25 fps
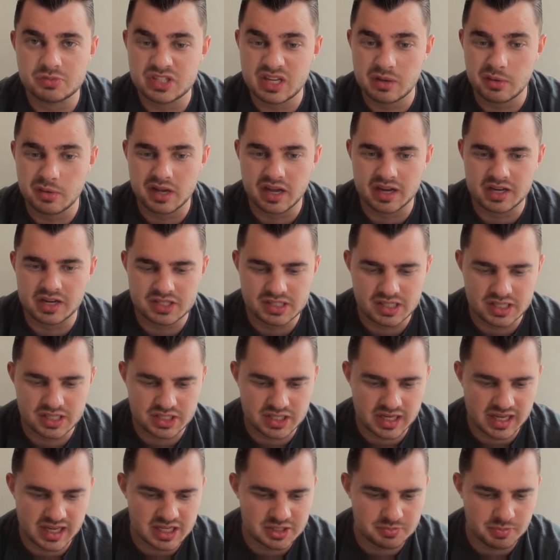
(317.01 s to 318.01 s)
We'll see what kind of
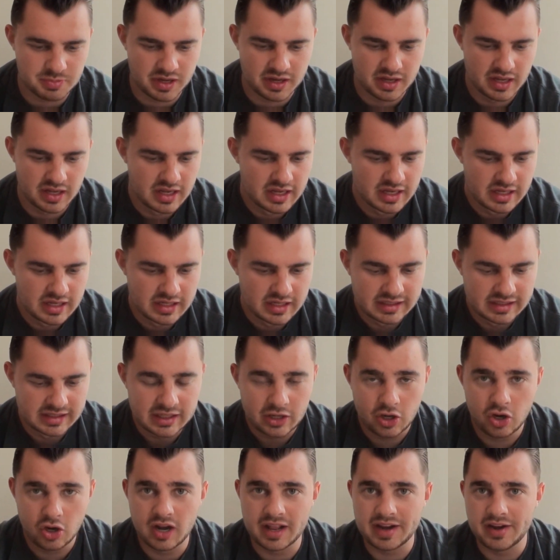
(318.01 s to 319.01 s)
season he has, but
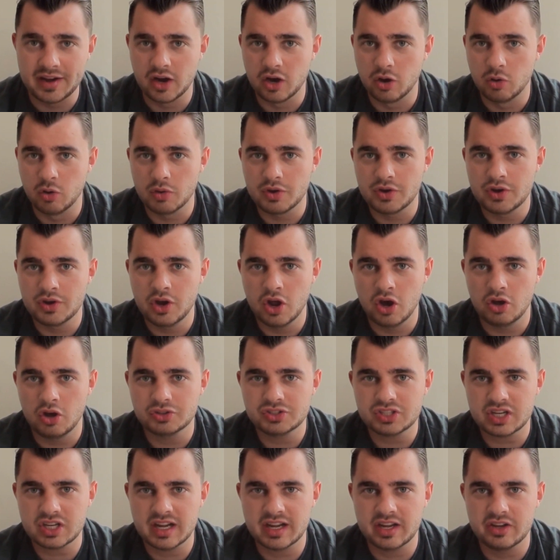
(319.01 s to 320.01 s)
all in all,
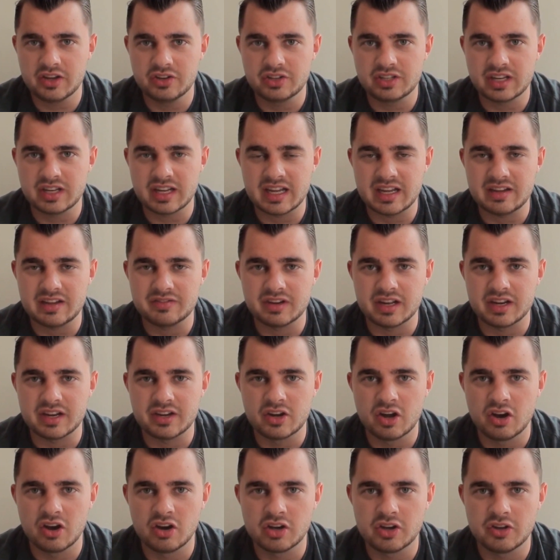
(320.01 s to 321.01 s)
not a good
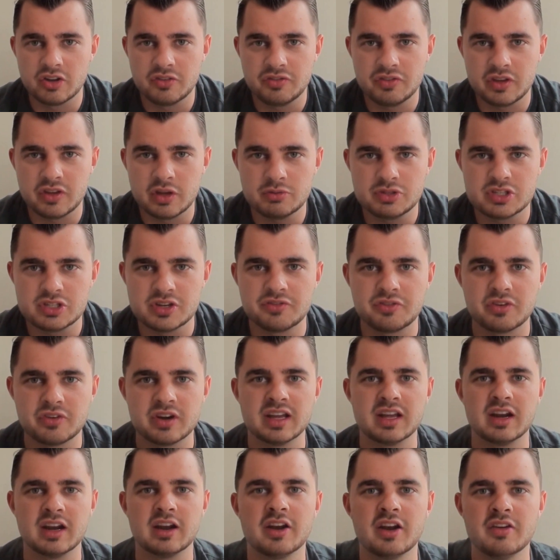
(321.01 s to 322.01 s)
evening, not a good future for
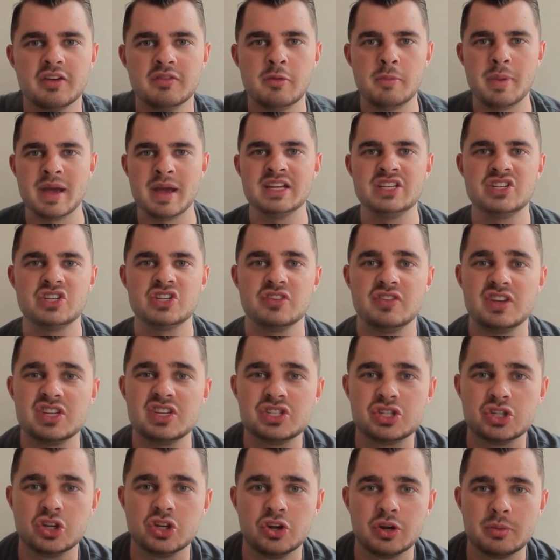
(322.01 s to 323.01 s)
England on the basis of
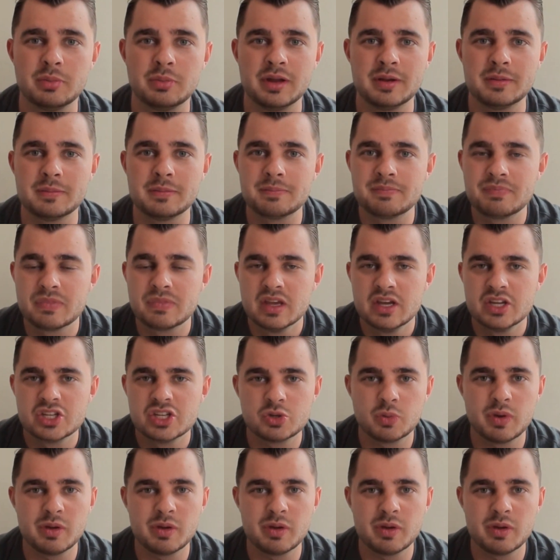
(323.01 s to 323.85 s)
this tournament.